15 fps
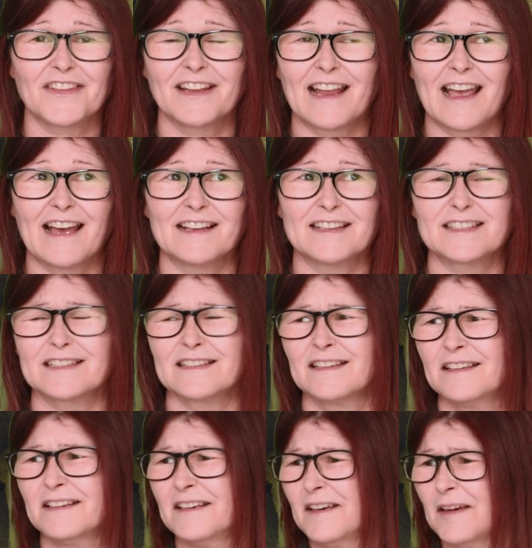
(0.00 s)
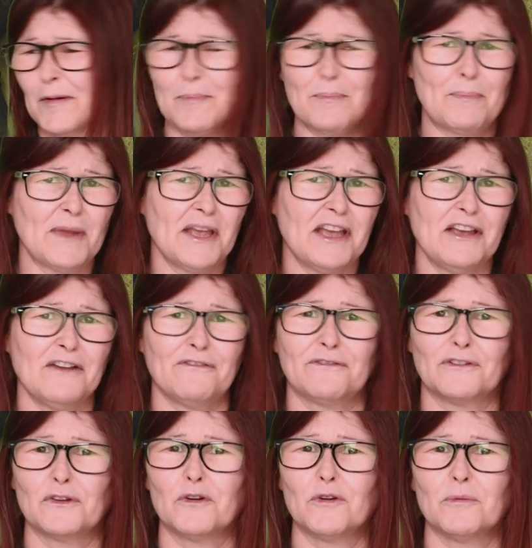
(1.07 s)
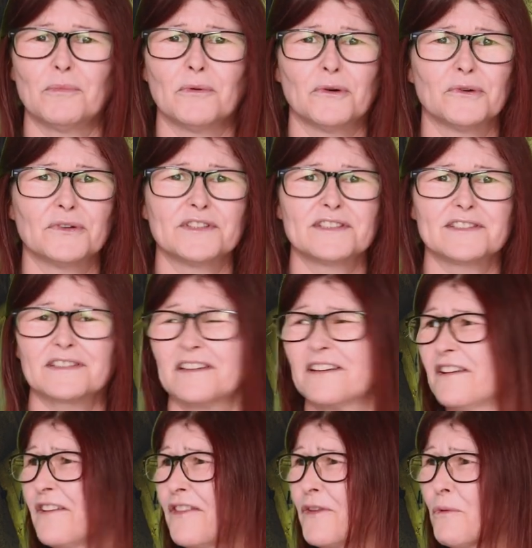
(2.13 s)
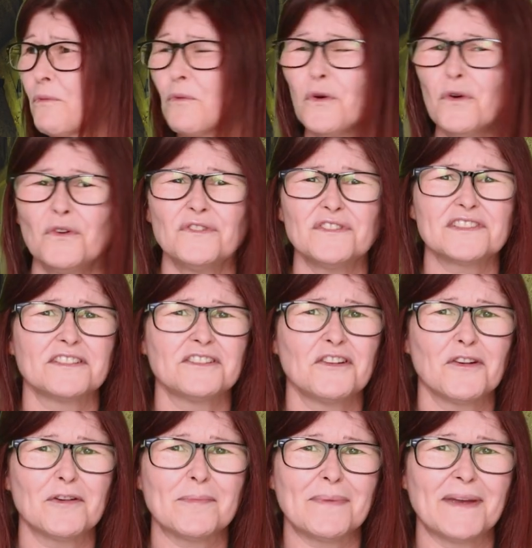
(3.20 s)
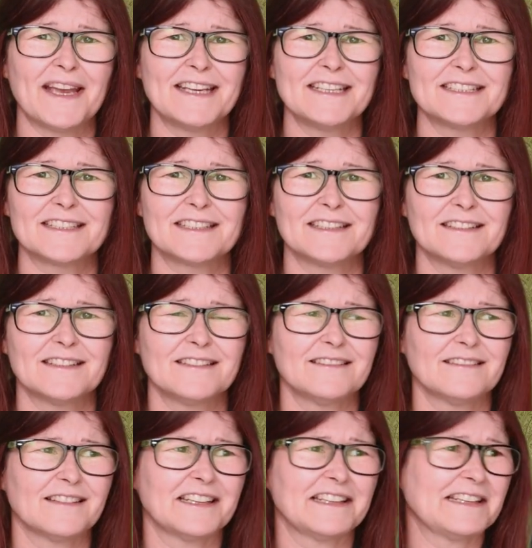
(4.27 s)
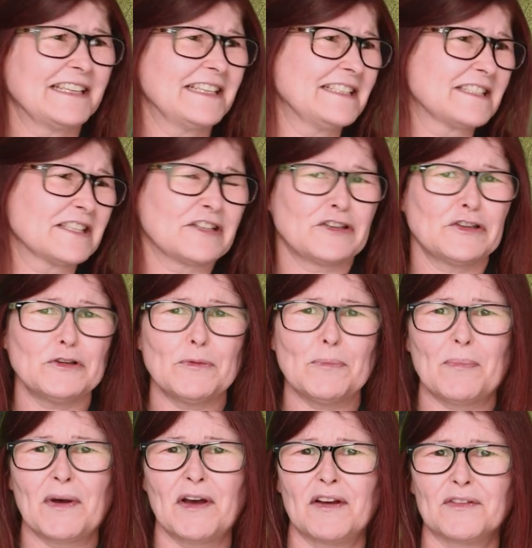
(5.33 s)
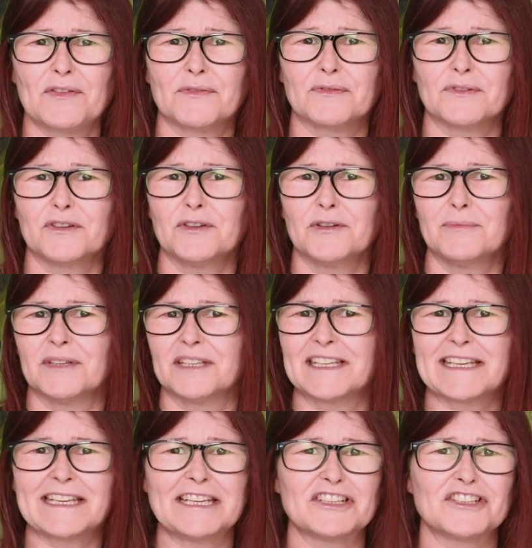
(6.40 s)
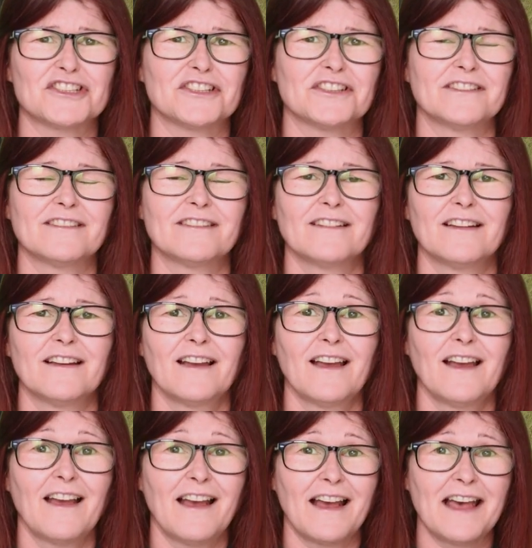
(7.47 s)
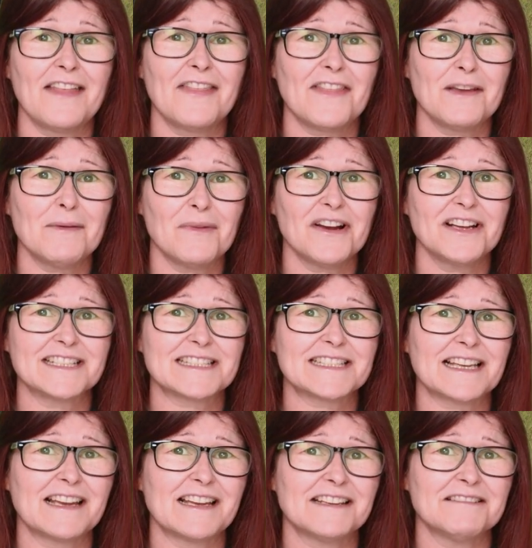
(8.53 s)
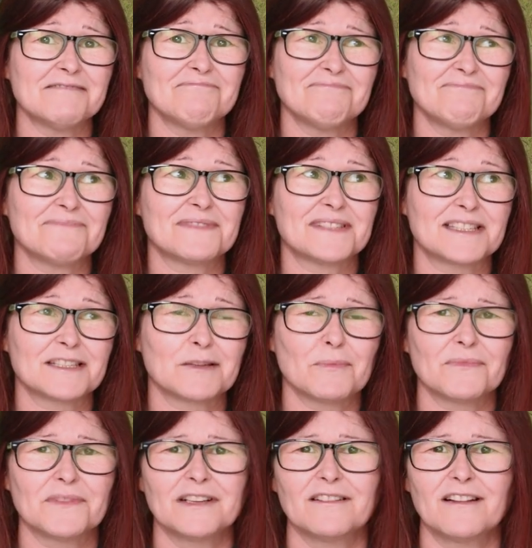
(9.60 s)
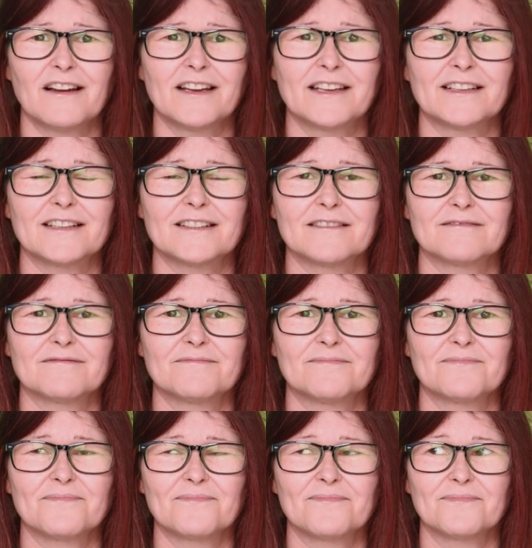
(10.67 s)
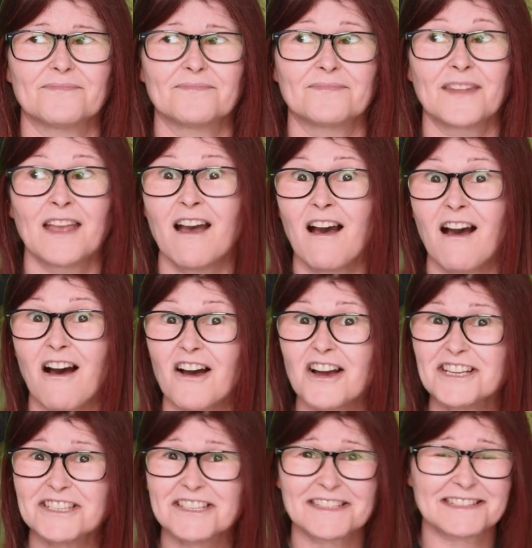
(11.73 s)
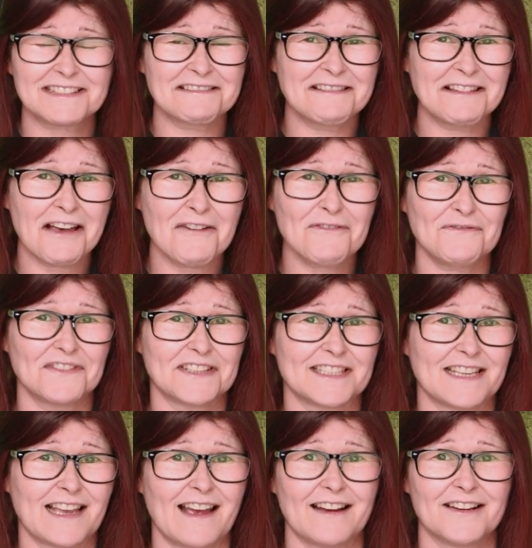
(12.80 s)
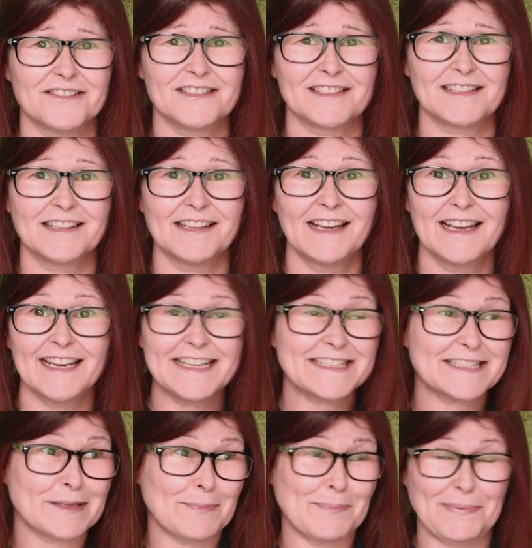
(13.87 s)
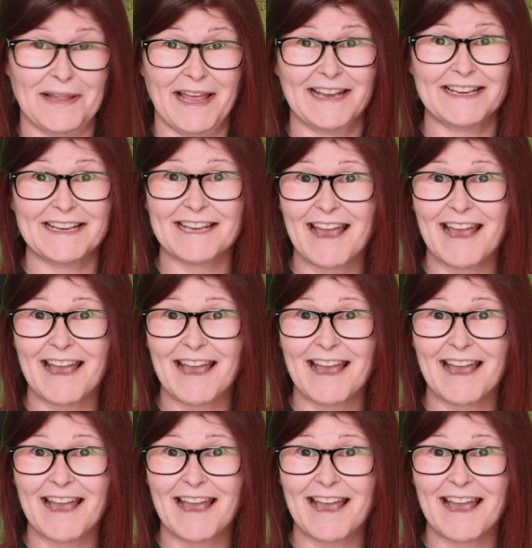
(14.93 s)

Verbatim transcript: that has bare floorboards, the walls are not painted, it needs a new bathroom and kitchen. And they might say something like, I just love this house. It's a blank